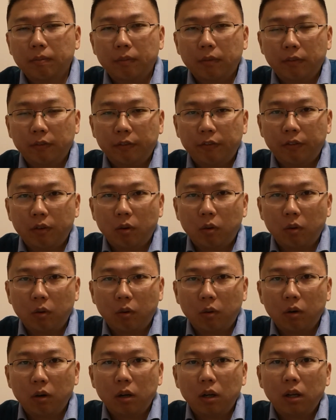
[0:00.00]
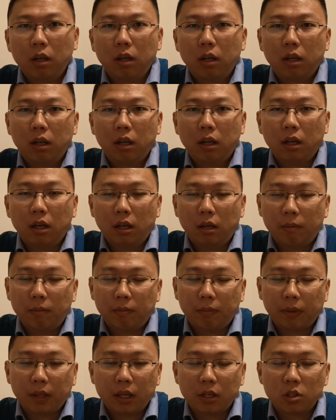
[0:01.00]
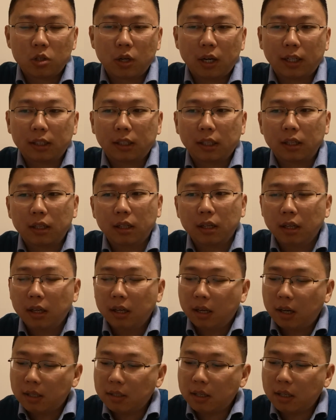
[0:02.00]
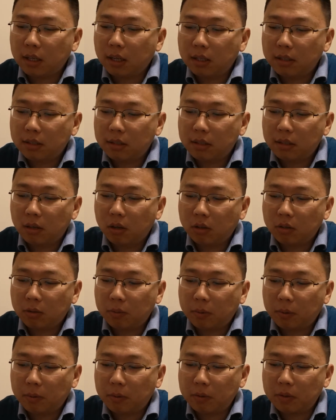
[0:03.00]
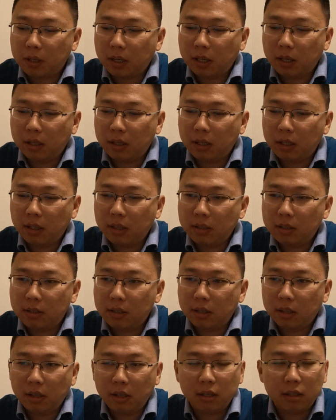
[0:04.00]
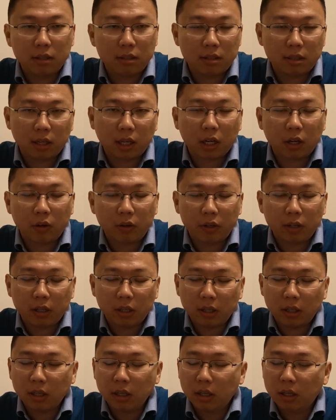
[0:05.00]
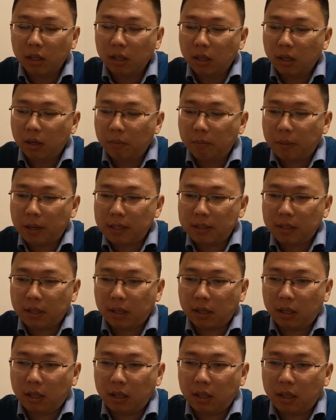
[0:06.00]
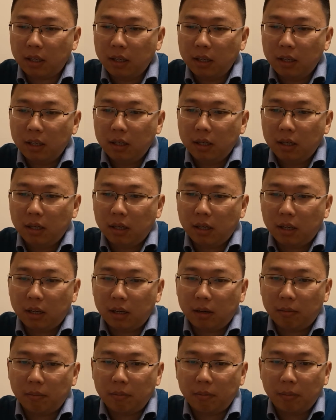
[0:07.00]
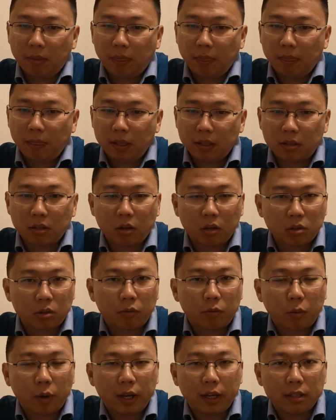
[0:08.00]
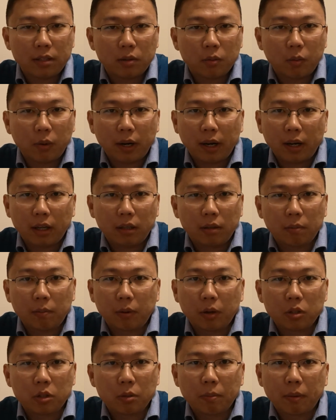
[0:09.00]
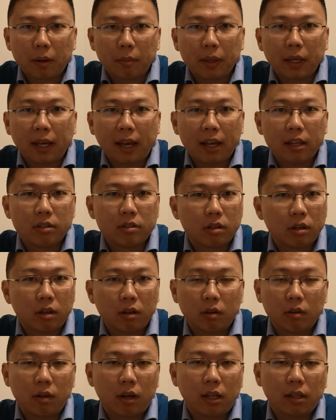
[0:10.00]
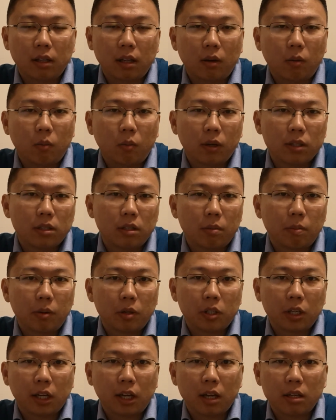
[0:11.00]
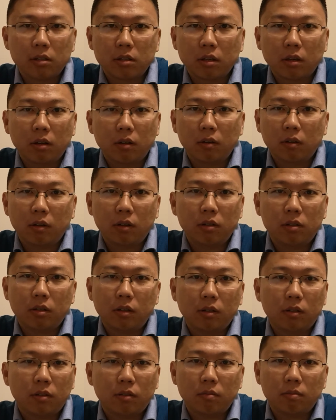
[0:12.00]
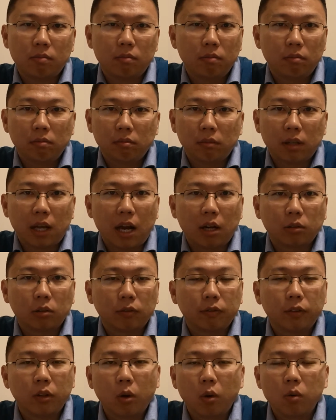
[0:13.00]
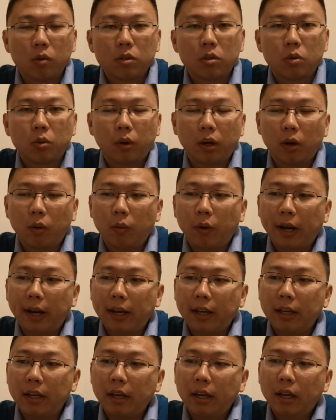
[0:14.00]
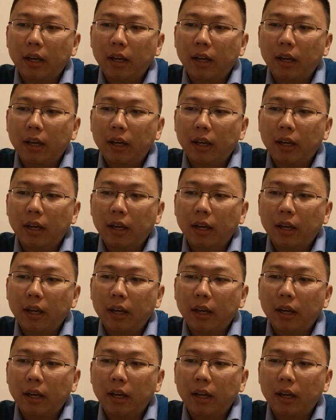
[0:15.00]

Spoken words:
for contracting? I think is lots of people saying is the insecurity. Basically, there's a lot of risk where the project might be cancelled, and then once the project cancelled, you just out of doors straight away.